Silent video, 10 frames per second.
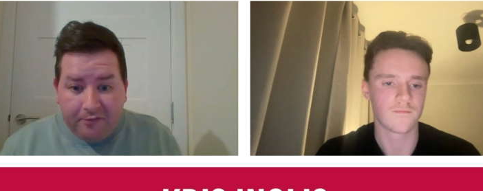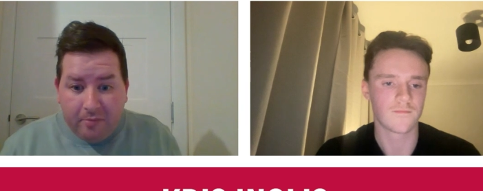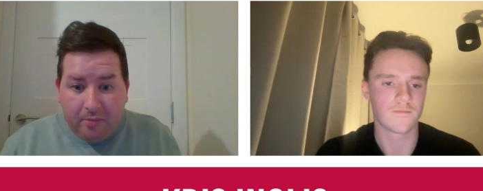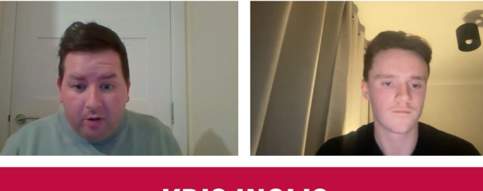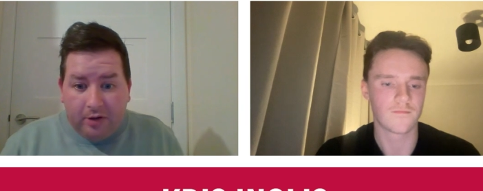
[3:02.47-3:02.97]
Speaker 1: in
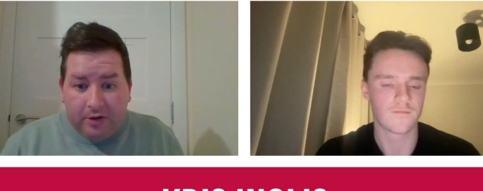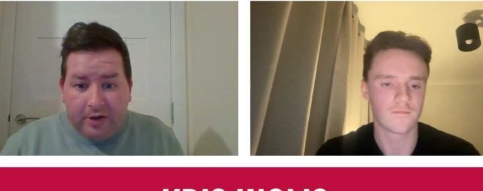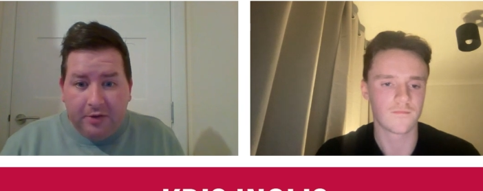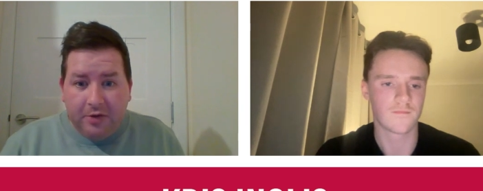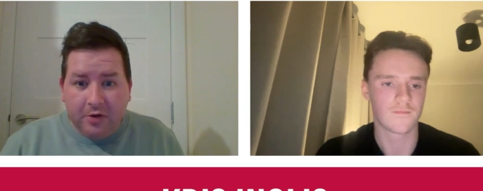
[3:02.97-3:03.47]
football in,
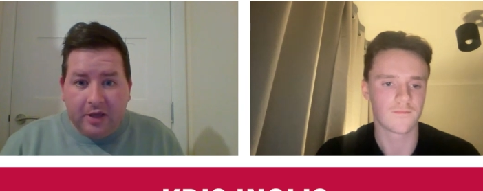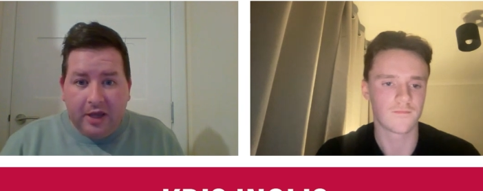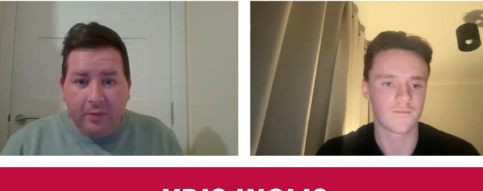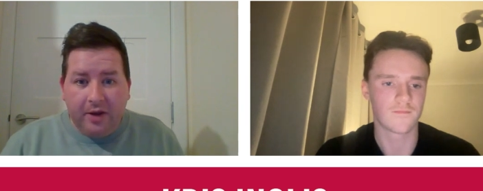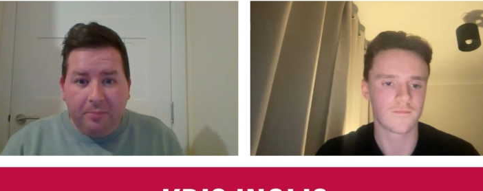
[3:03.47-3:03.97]
in the
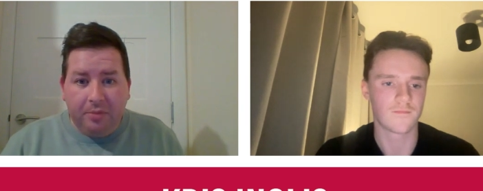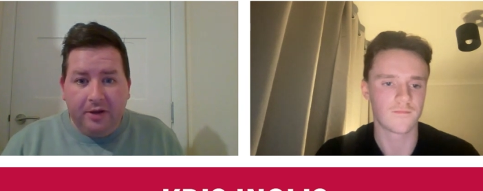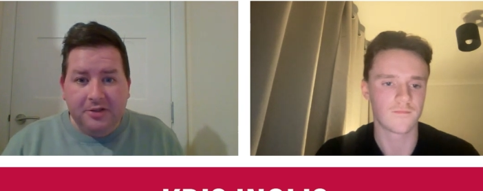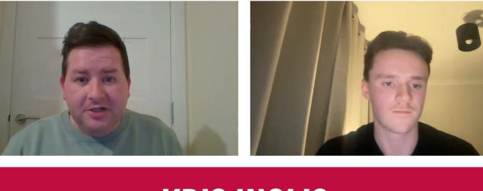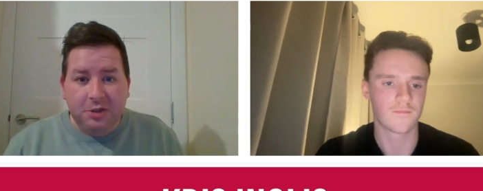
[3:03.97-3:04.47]
UK when a
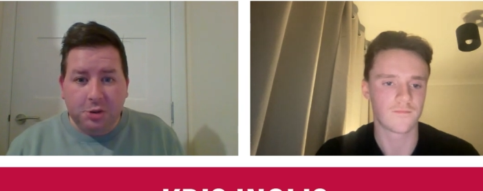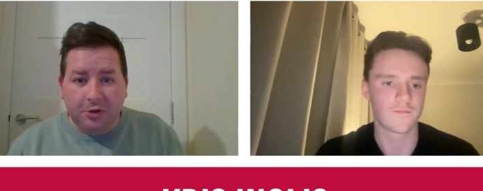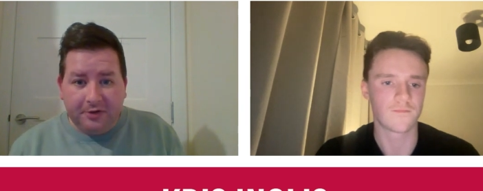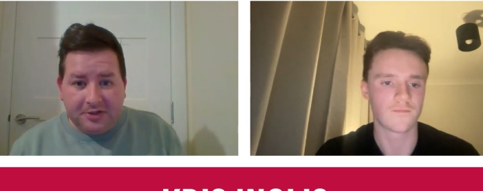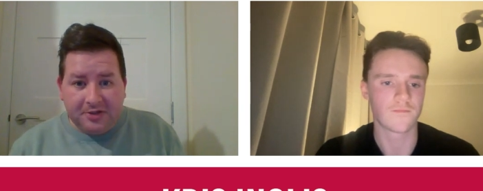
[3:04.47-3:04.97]
player's
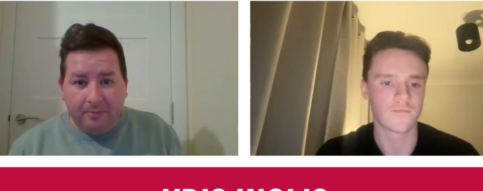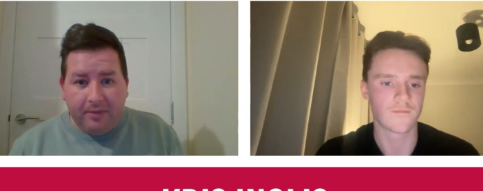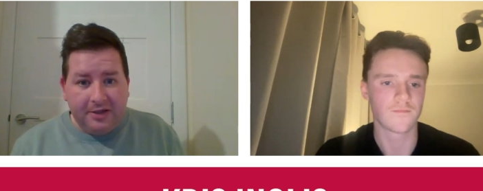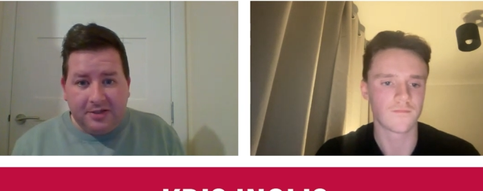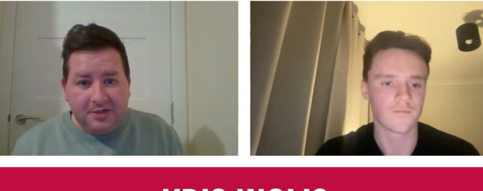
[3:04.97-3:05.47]
injured in some
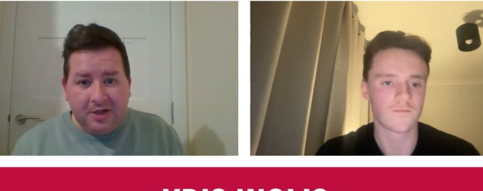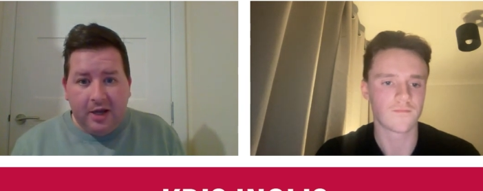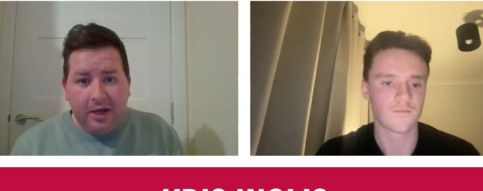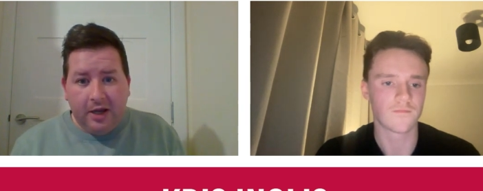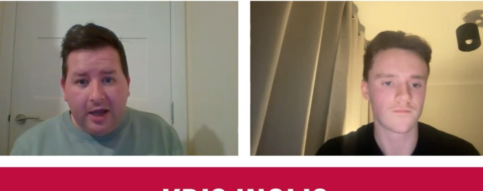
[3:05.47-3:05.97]
cases
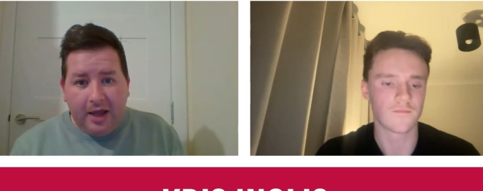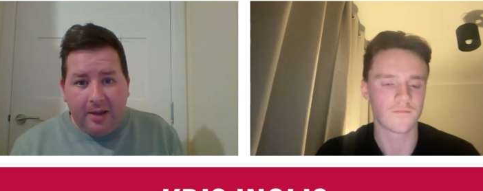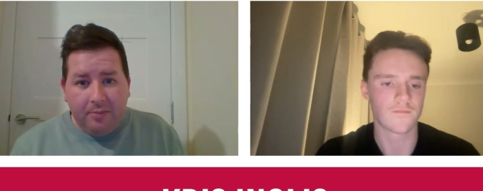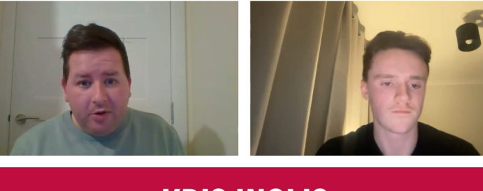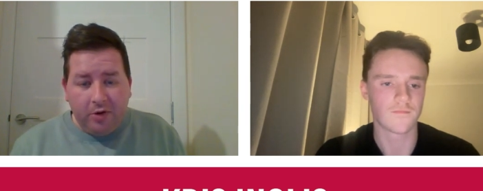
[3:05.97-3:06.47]

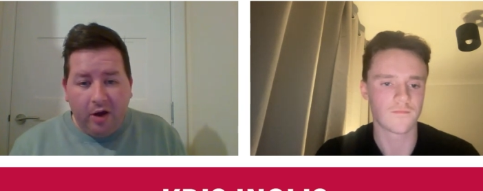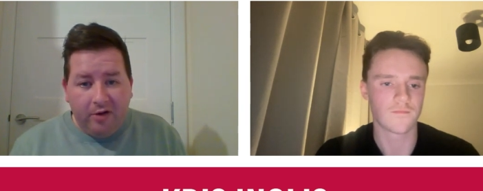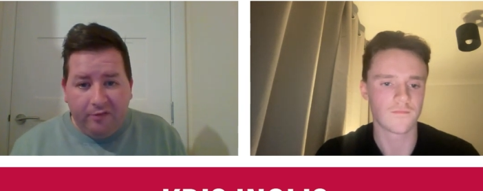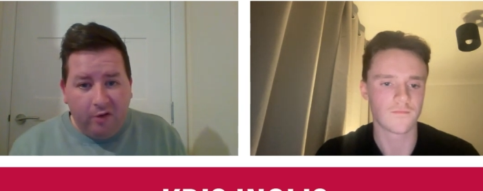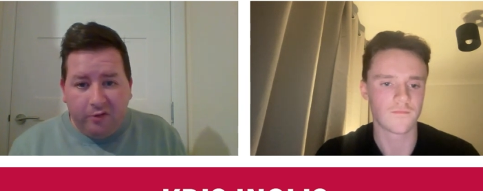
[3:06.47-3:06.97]
um, they're
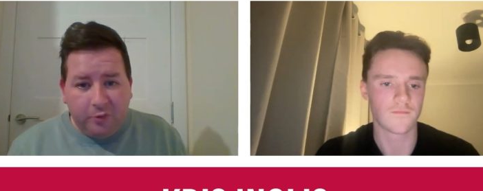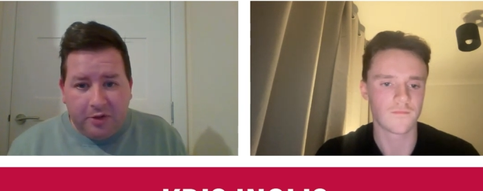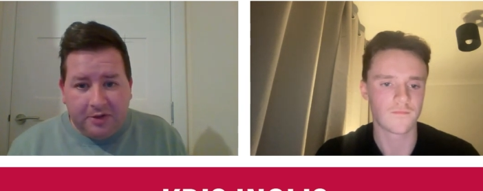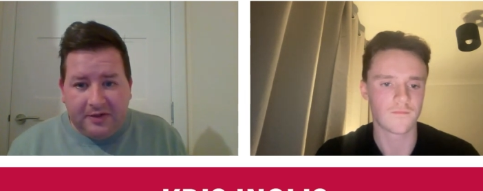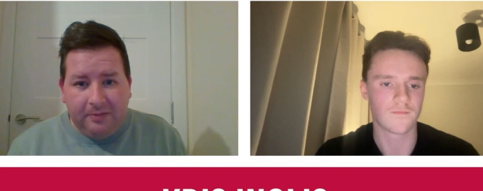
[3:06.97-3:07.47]
not involved
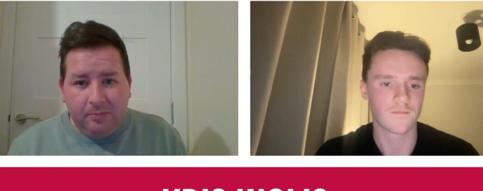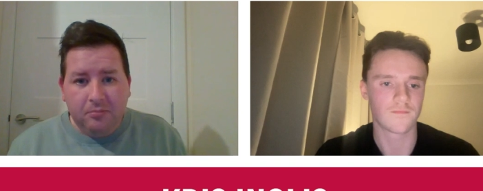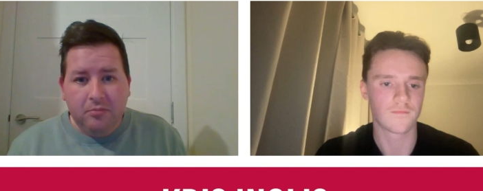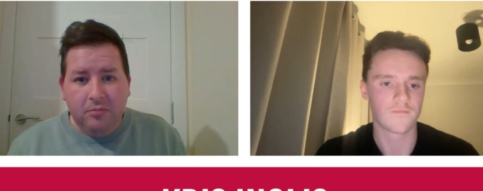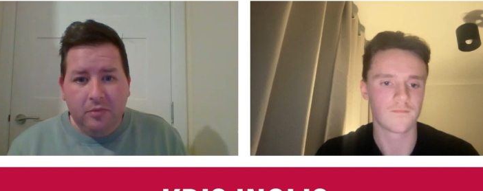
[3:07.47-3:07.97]
with the
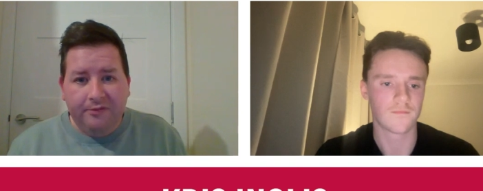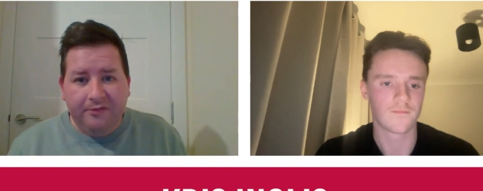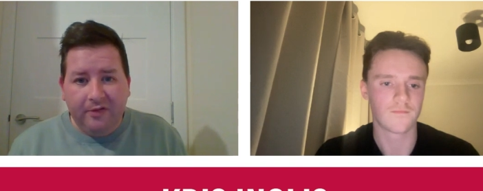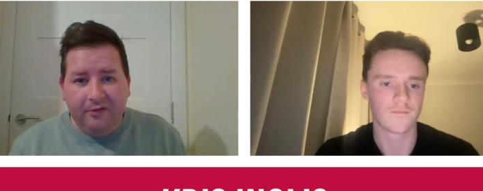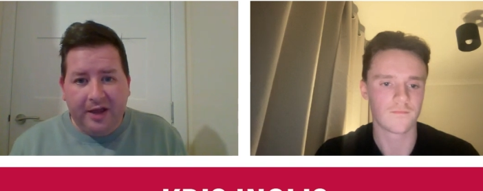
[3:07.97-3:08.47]
team they
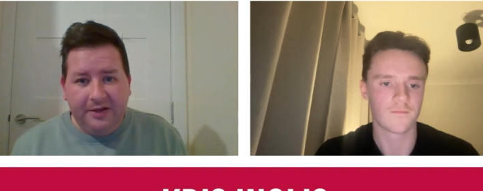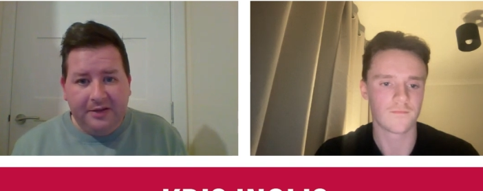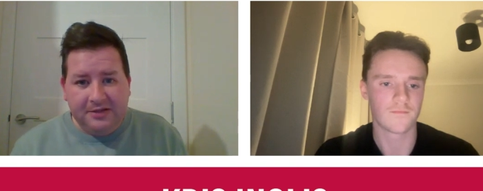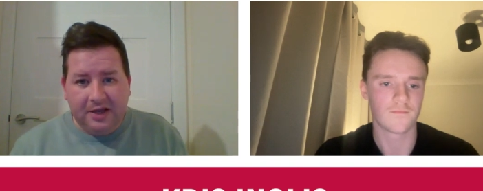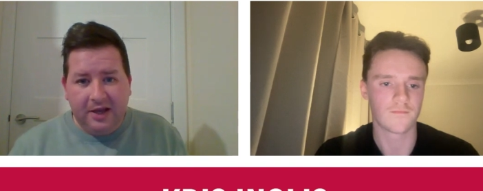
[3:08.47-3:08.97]
feel very
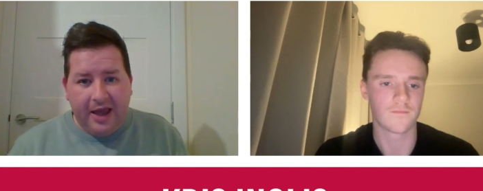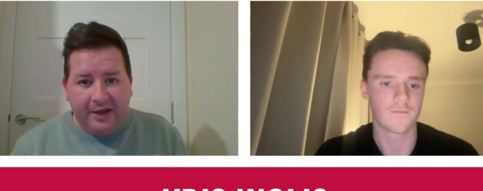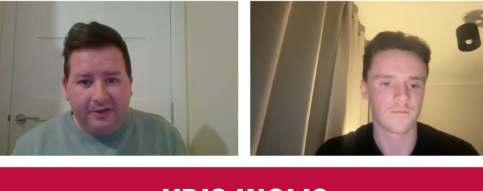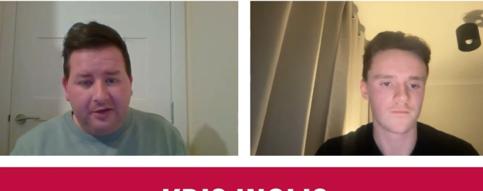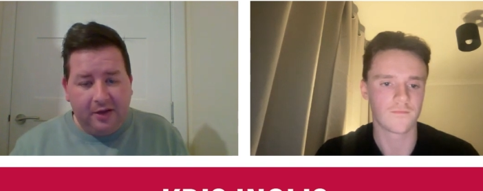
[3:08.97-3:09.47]

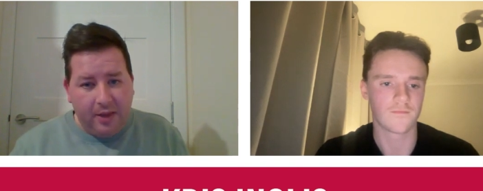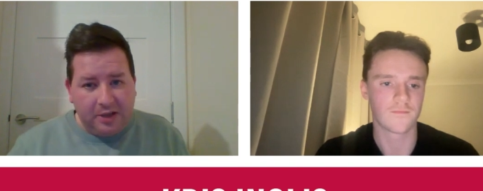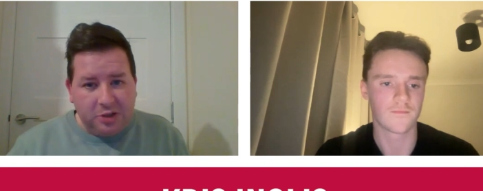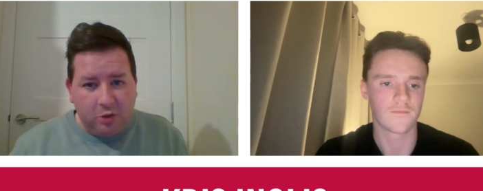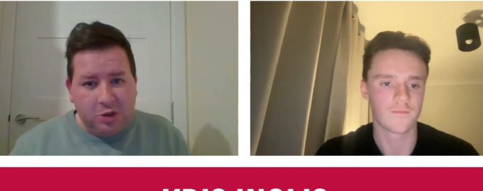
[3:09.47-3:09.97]
disconnected and
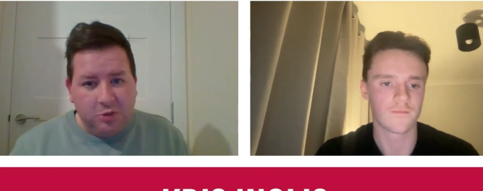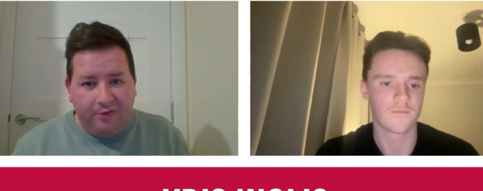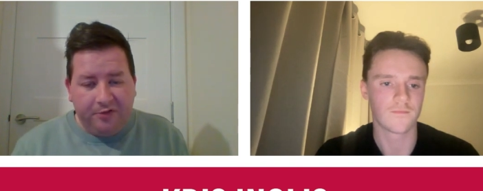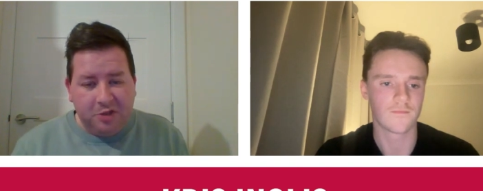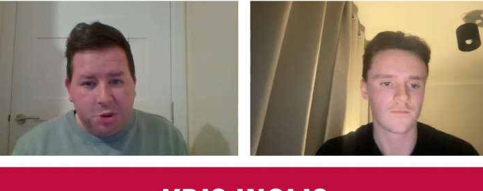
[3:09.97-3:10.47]
that's also
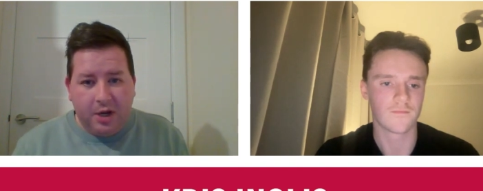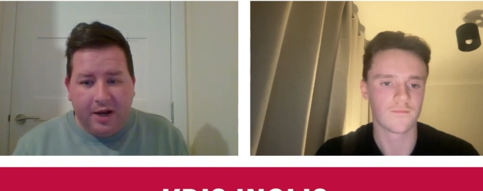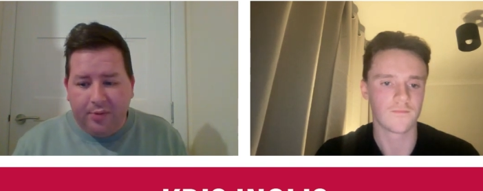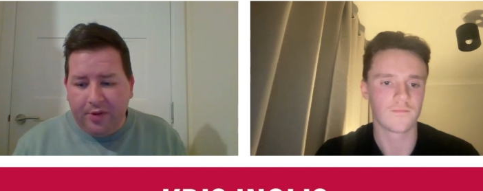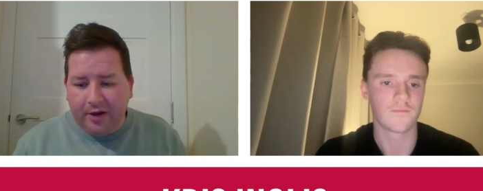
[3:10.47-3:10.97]
a
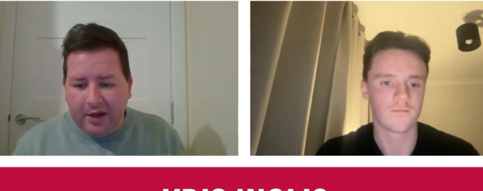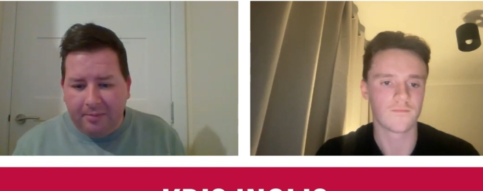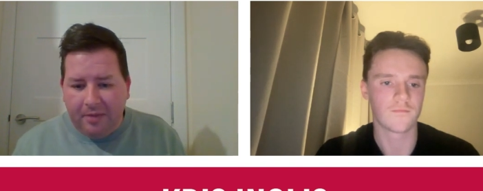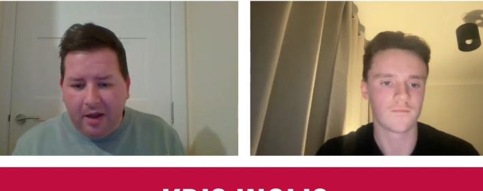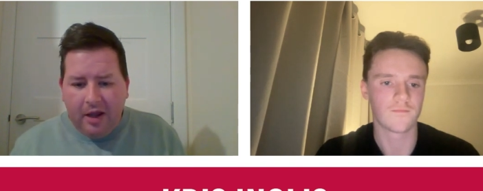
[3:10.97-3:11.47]
frustrating thing
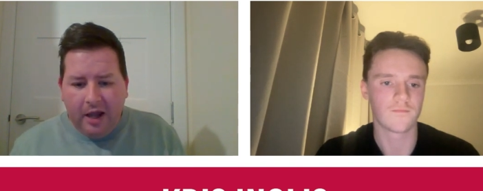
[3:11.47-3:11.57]
um,